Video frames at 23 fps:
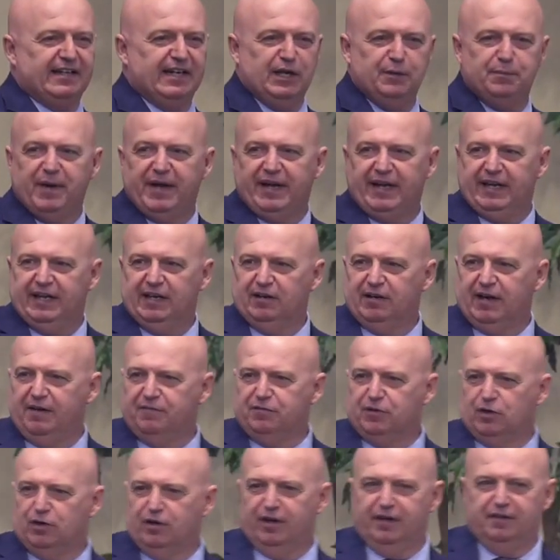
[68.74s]
Anybody here
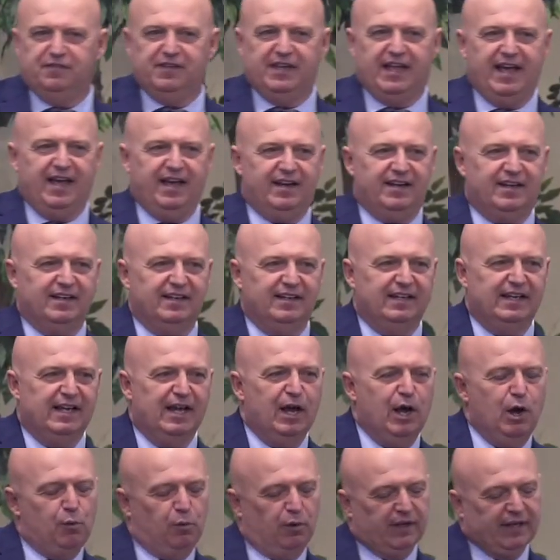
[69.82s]
ever heard of that?
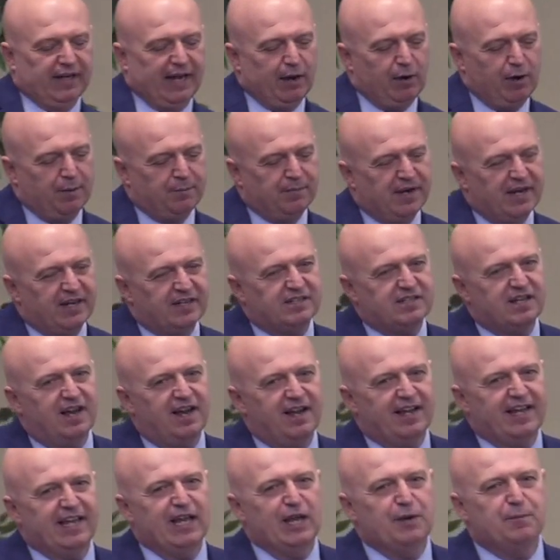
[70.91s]
Well, now, I'm not
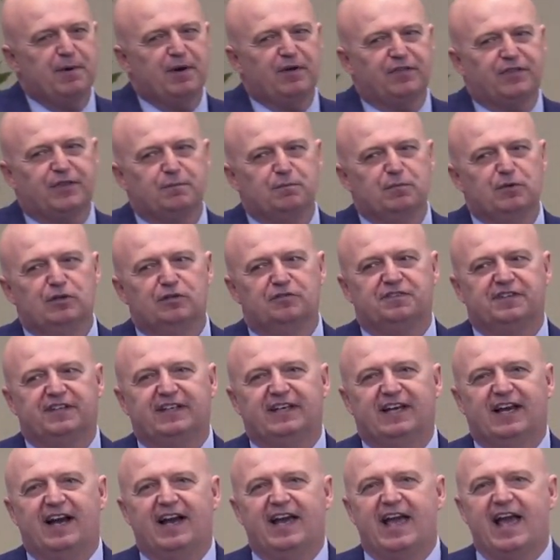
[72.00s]
talking about the
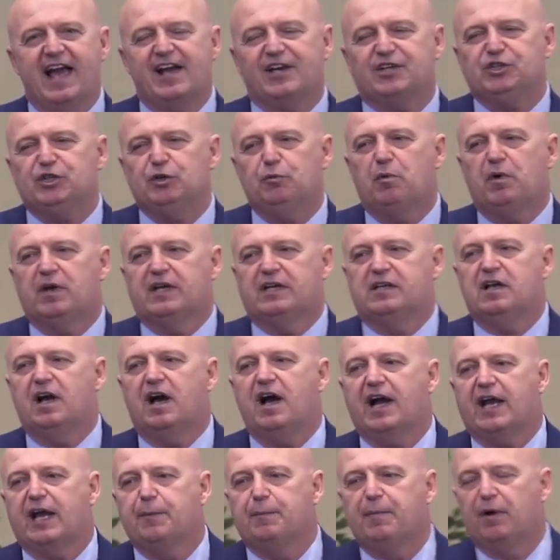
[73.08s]
movie. I actually want to
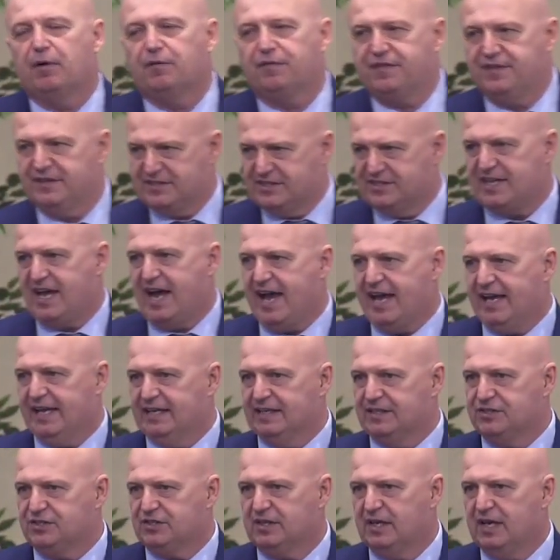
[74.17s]
talk about the
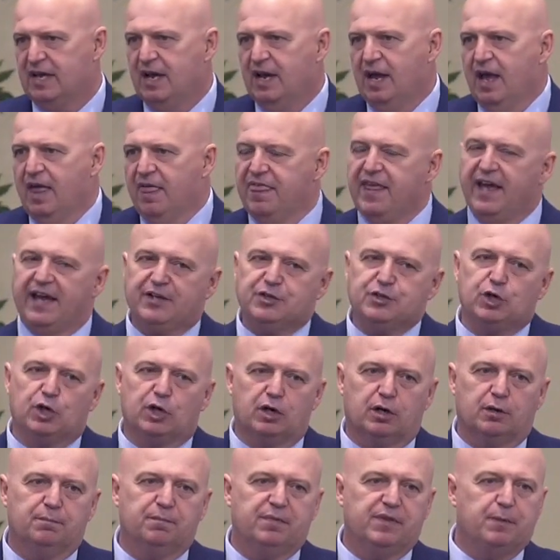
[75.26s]
science. That
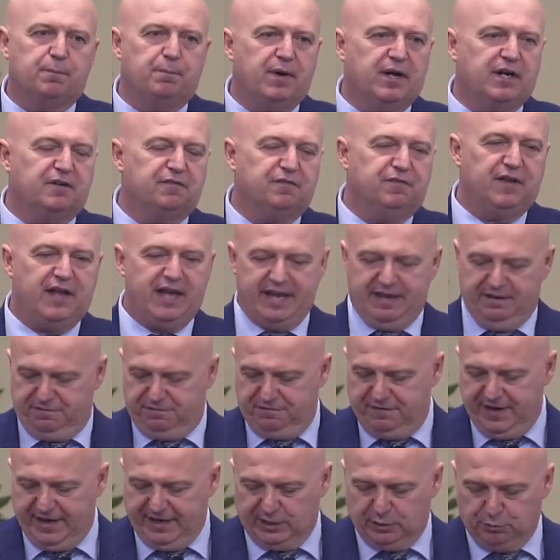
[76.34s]
term, the butterfly
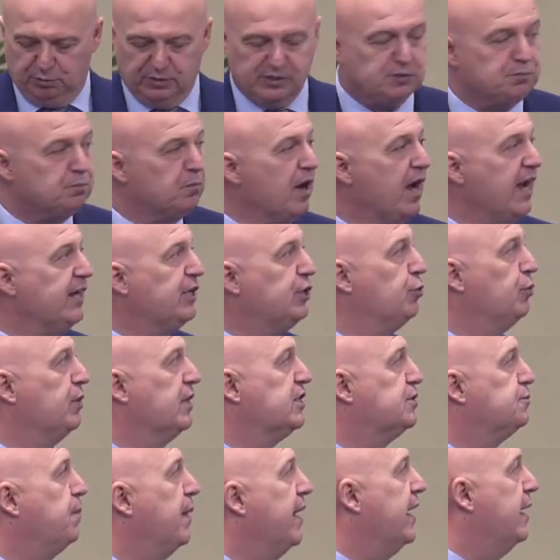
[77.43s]
effect, was brought to
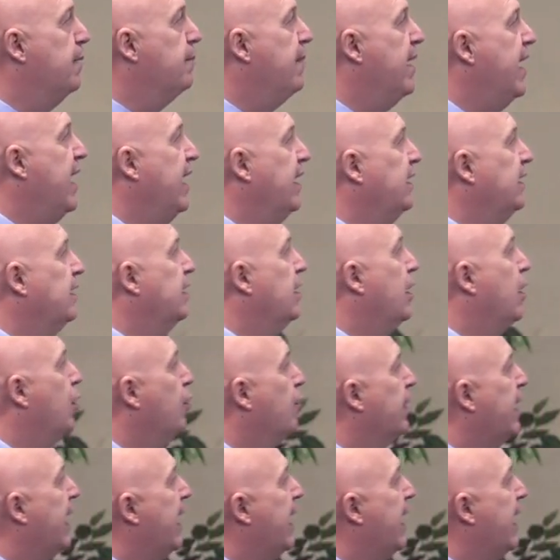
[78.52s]
us by a man known